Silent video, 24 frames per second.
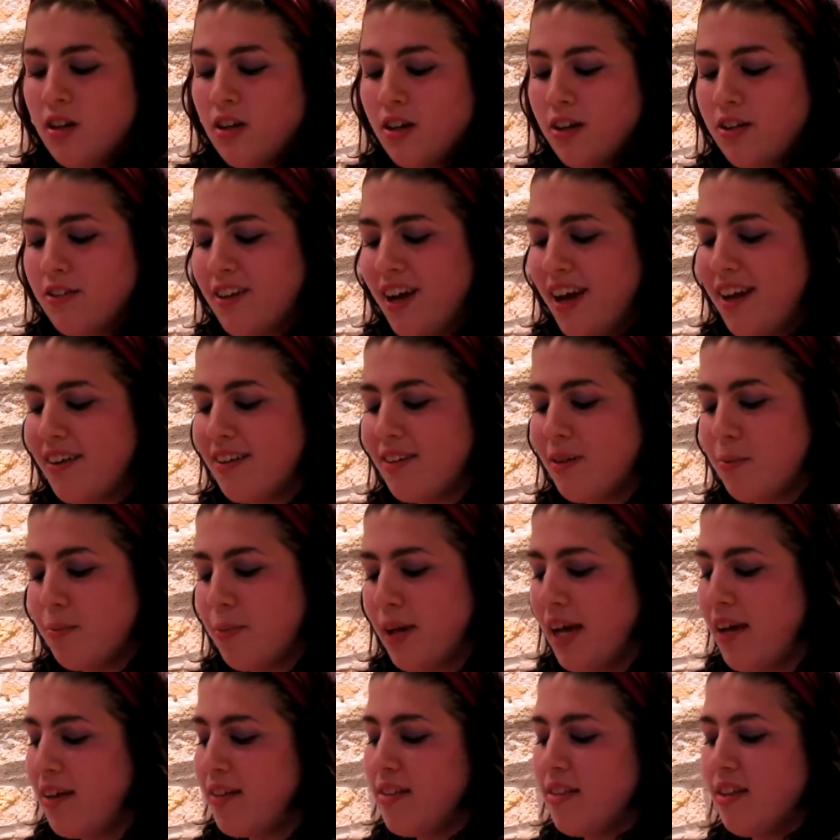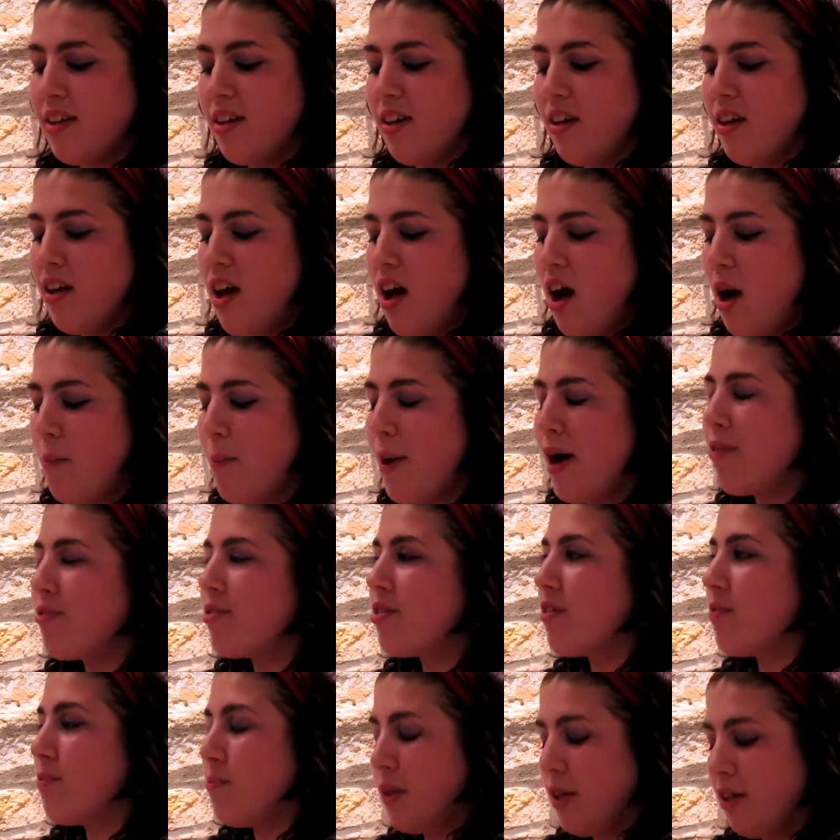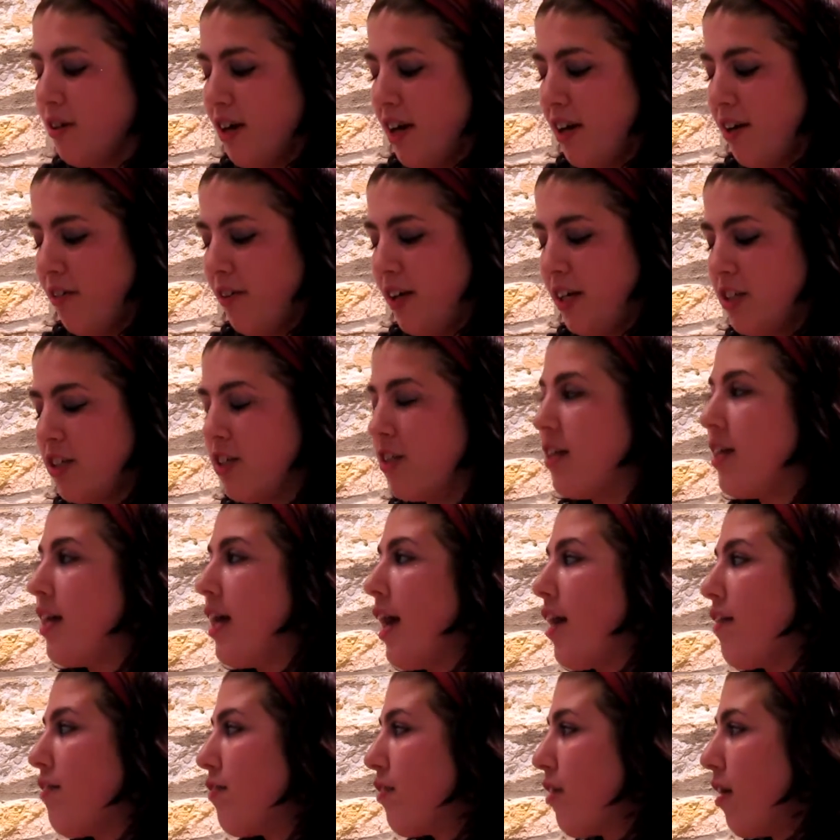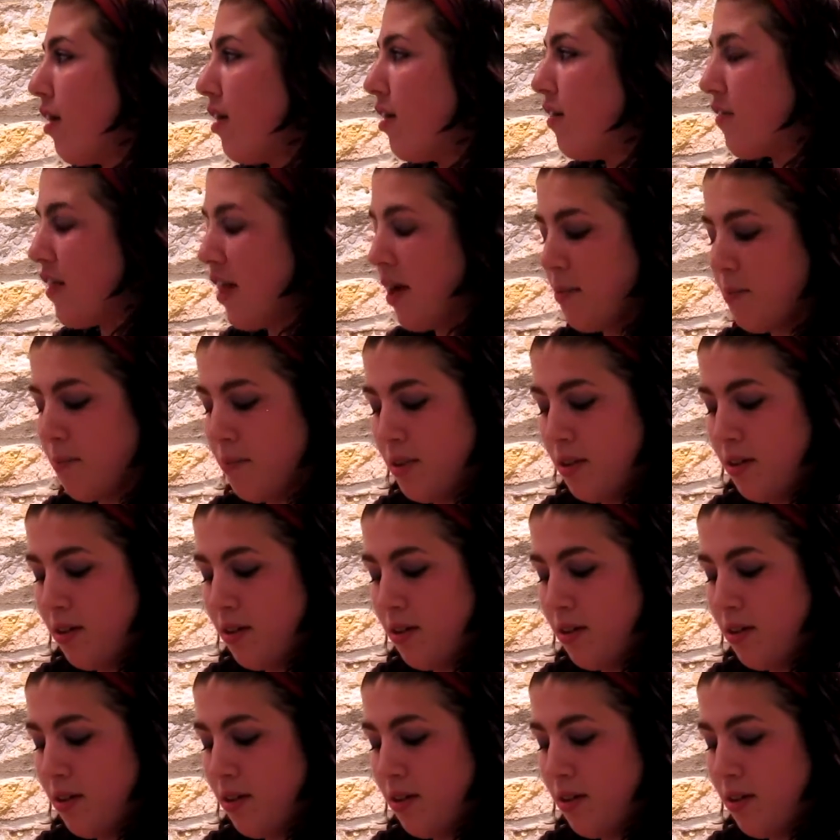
could not combat the amount of pure adoration he had for all of them.